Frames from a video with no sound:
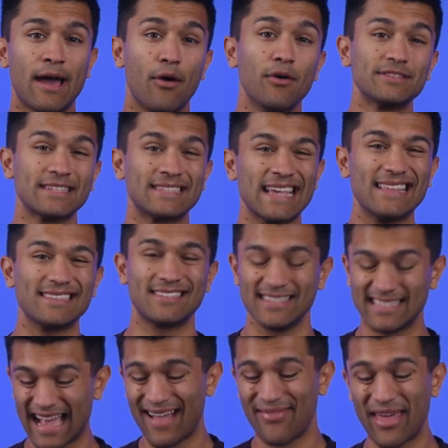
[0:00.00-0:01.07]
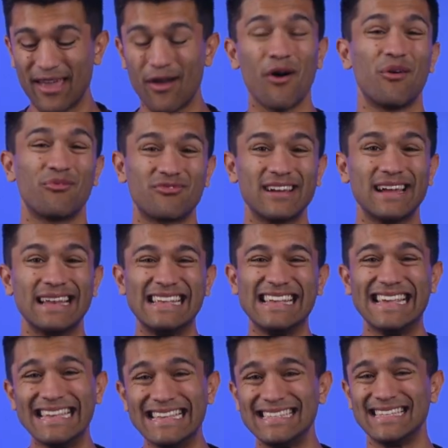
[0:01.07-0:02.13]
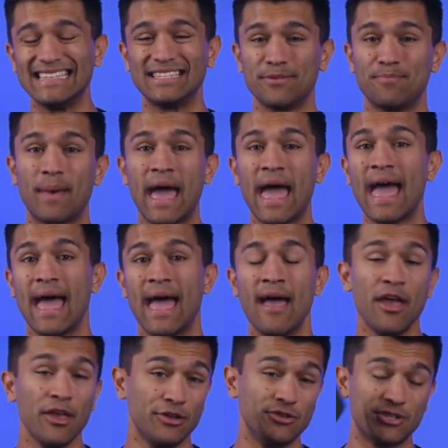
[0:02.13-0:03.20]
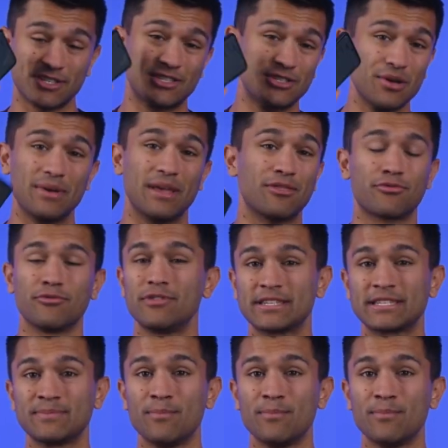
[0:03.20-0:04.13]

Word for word: Now, onto sensors, and they are really easy to pair. You just do it through the